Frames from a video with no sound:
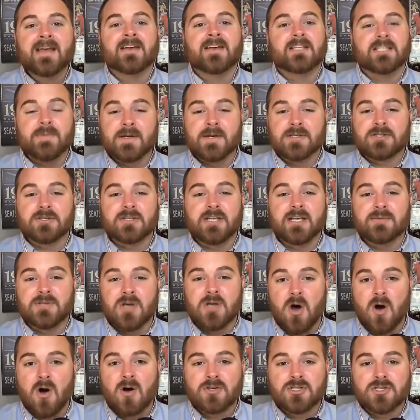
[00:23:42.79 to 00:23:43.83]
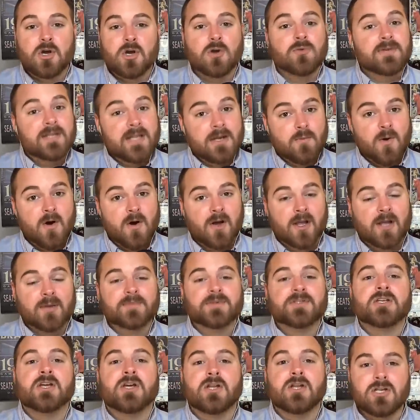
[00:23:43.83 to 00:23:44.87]
Special teams also, D.
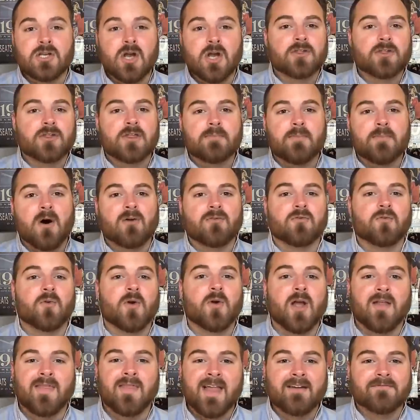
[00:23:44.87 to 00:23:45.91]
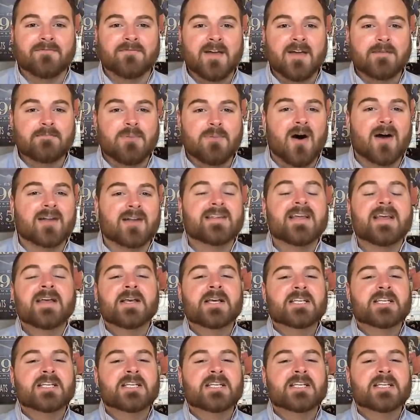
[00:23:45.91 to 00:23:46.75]
Williams, knocked the ball free on that fake punt.